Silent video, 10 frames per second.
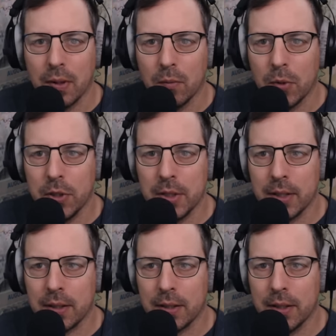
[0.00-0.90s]
What do you think,
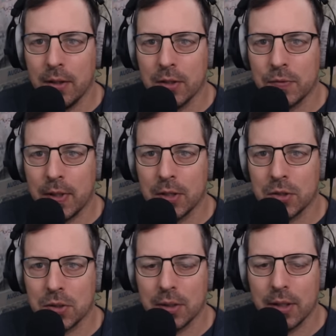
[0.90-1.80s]
you know, as far
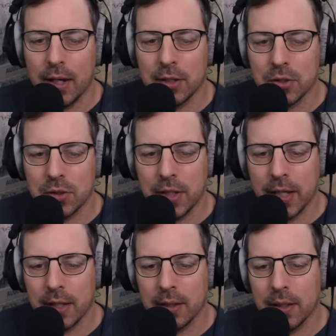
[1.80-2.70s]
as us
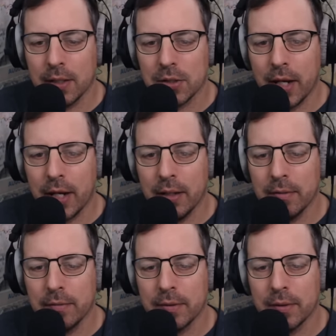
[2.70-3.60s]
taking this kind
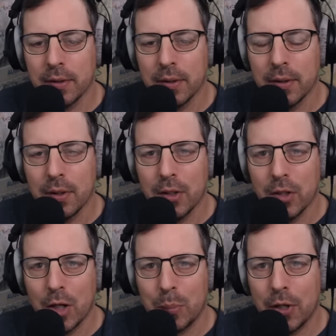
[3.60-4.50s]
of
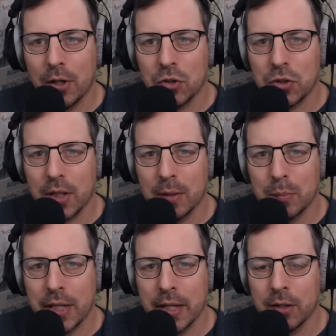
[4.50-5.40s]
approach and
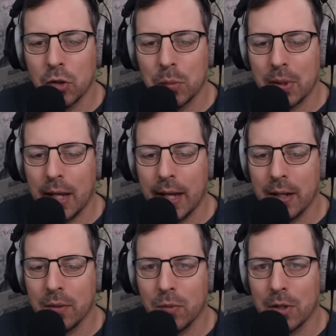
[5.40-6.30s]
beginning to apply
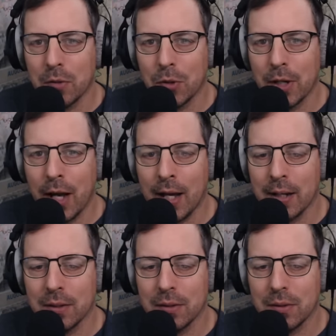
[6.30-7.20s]
it when we're not
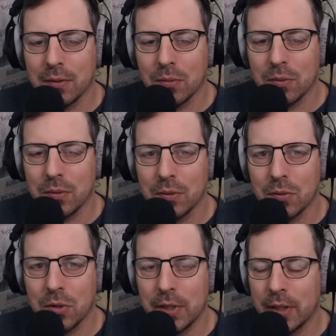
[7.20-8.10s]

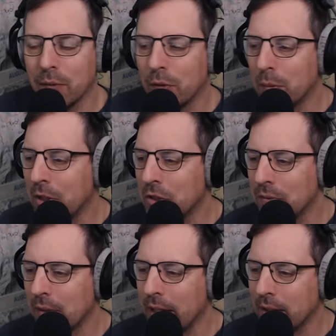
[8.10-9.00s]
dealing with a bunch
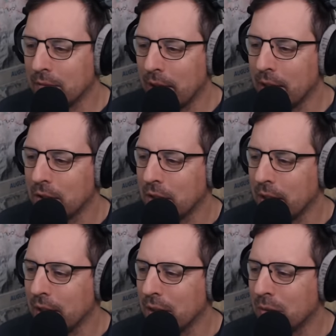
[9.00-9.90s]
of lightning fires
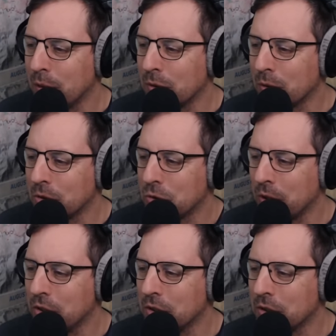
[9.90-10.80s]
and resource
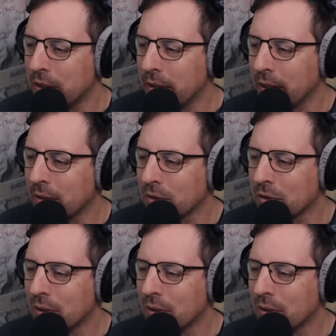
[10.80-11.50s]
shortages and everything else,